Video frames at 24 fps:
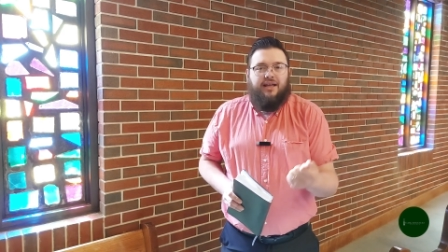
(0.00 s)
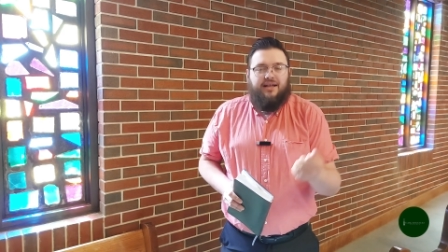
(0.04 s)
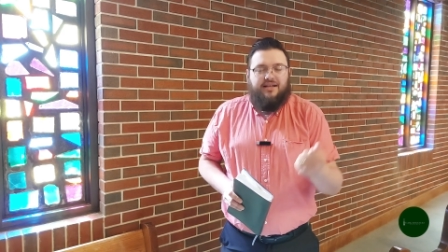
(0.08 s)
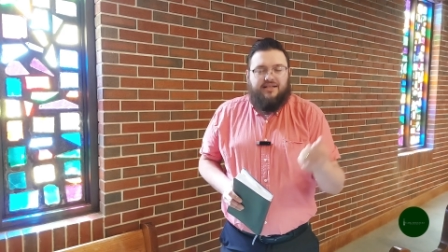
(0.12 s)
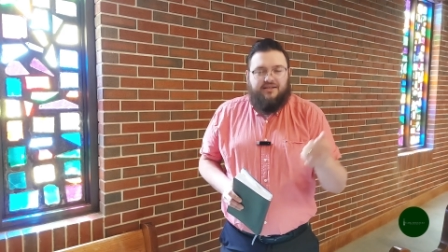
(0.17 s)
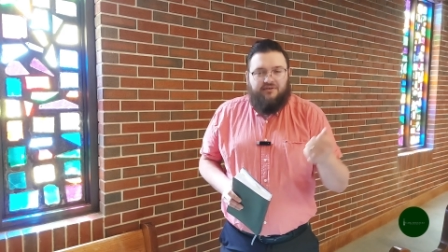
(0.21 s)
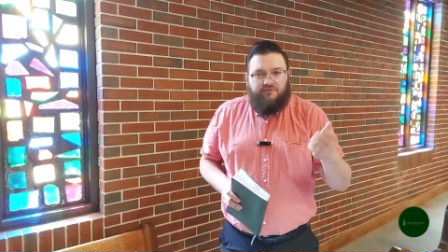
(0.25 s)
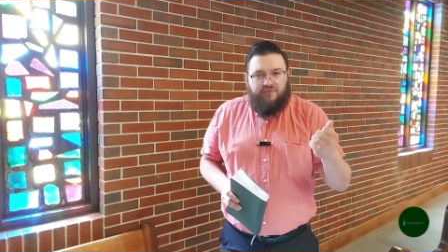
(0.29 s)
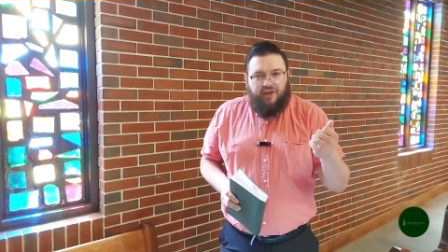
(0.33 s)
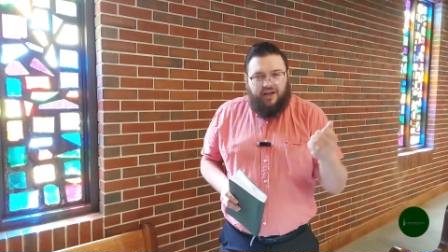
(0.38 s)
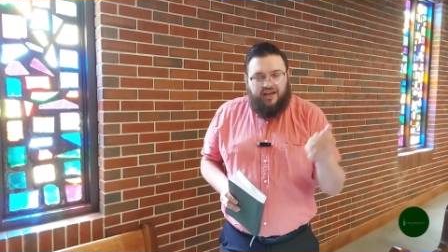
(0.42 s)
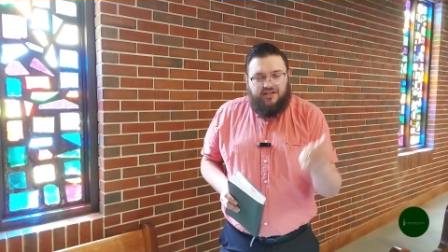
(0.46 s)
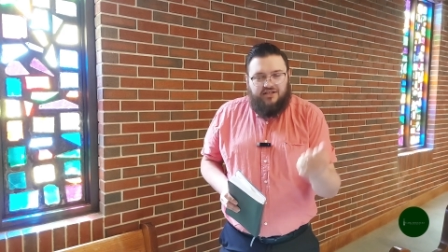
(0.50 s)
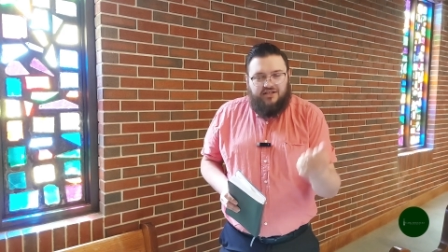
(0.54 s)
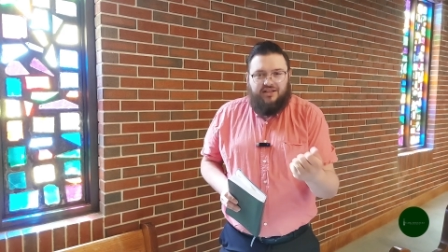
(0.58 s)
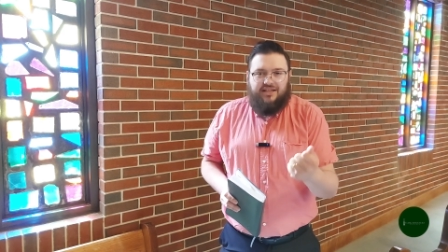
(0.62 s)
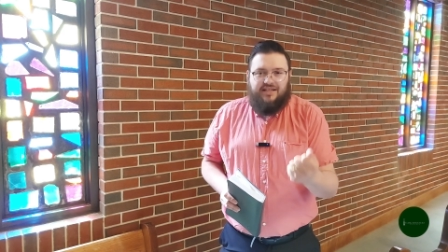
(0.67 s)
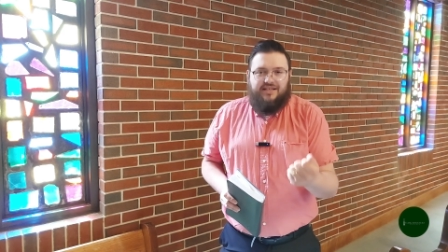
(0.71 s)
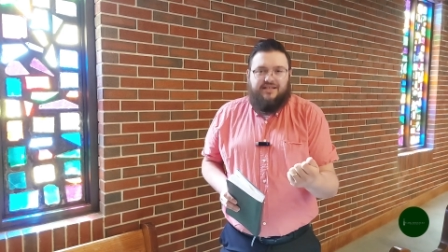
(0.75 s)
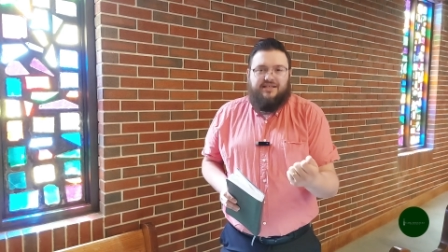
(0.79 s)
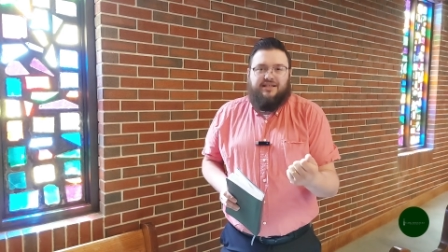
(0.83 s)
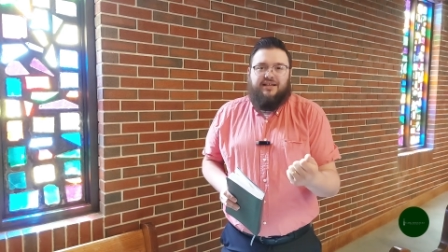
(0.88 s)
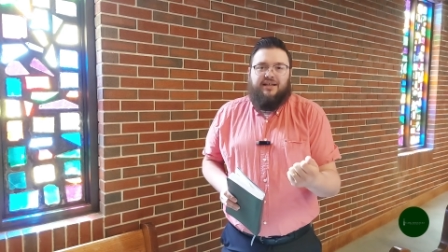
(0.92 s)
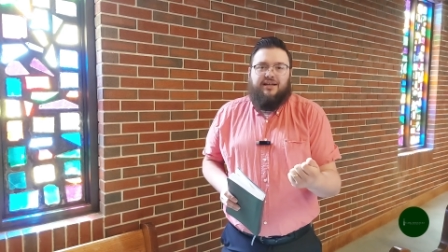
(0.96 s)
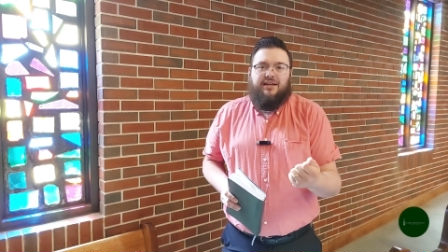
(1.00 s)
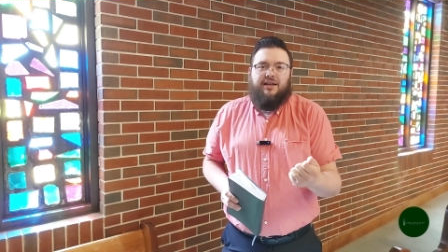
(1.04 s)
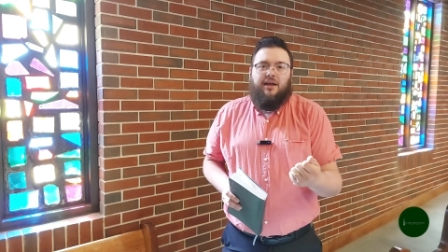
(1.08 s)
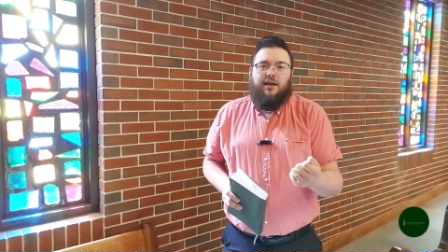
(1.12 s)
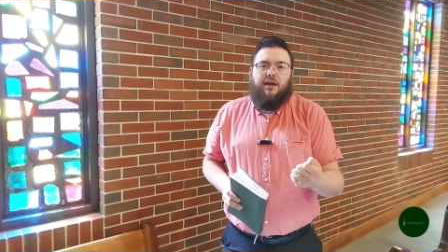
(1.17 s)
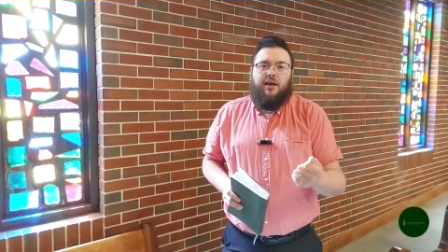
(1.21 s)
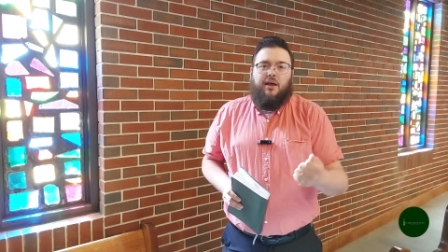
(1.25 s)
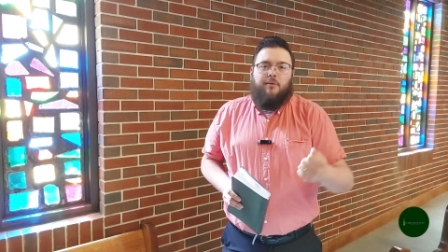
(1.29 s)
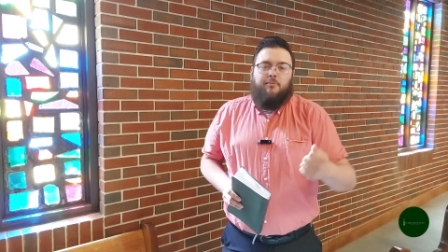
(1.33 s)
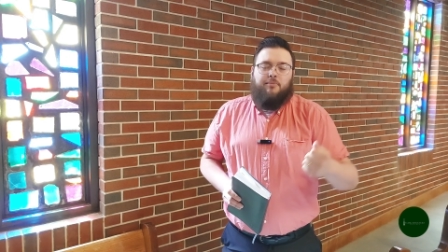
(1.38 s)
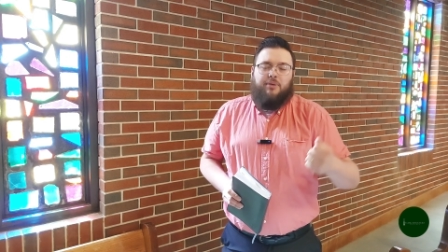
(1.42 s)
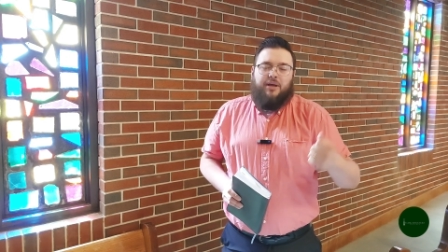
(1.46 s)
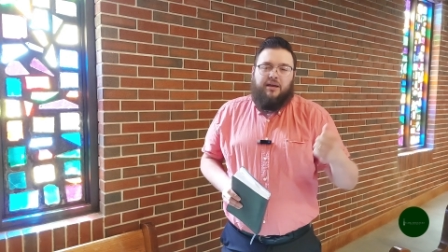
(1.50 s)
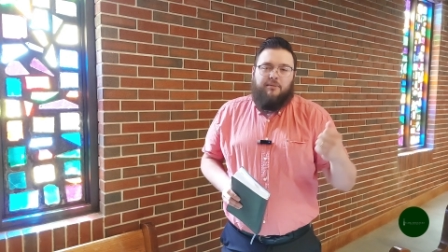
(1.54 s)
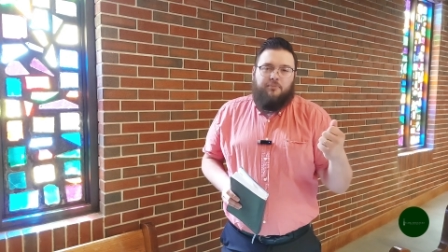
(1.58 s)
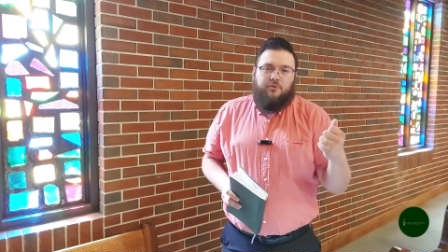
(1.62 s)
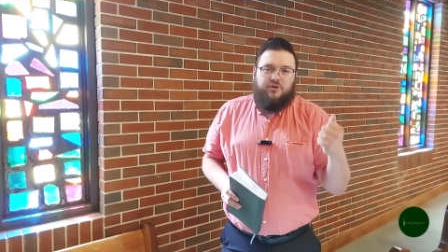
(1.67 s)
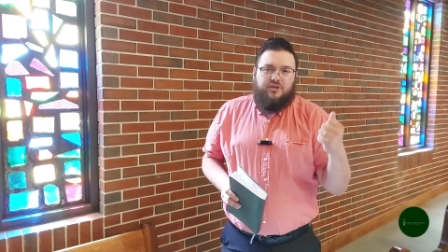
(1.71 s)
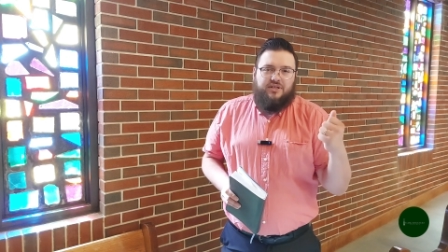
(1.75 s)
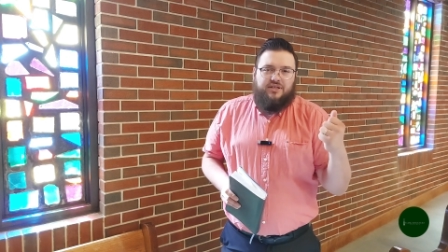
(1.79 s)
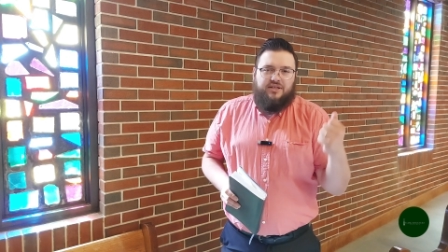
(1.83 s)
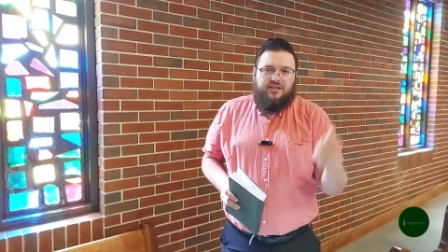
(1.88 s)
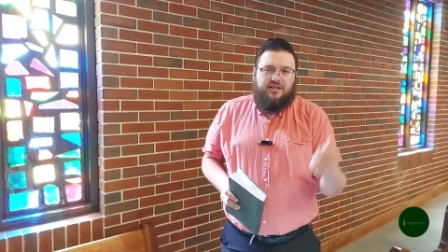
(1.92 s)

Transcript: It's evangelistic people